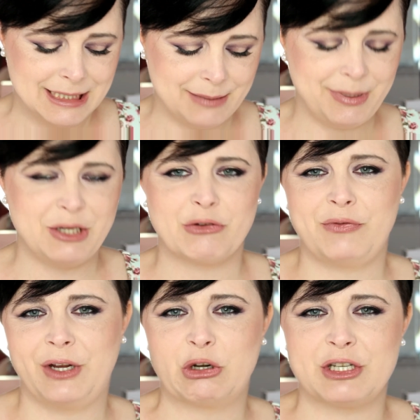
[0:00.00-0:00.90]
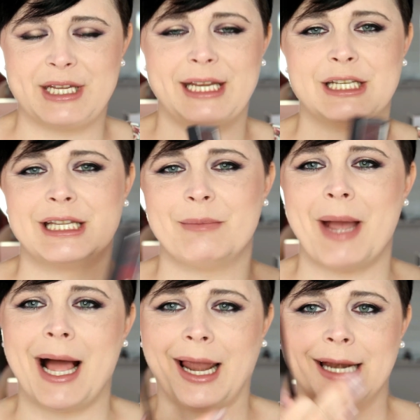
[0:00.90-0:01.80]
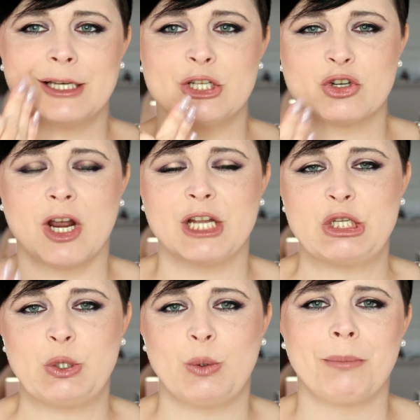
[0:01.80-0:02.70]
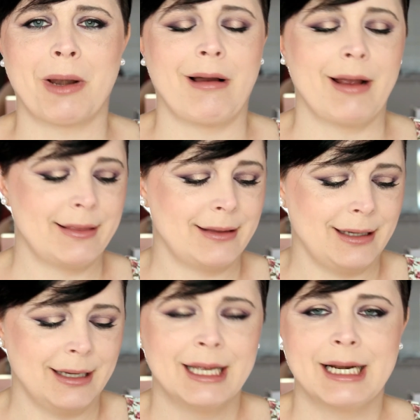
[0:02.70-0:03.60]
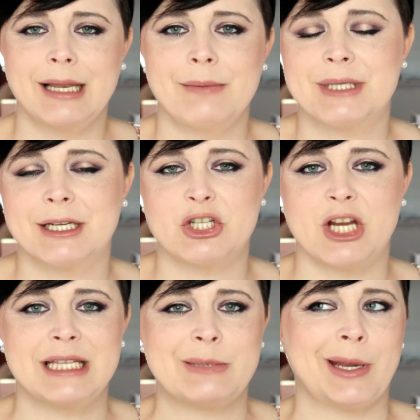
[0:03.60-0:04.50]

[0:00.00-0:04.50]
dipping your fingers into the palette to try to apply the lipstick shades,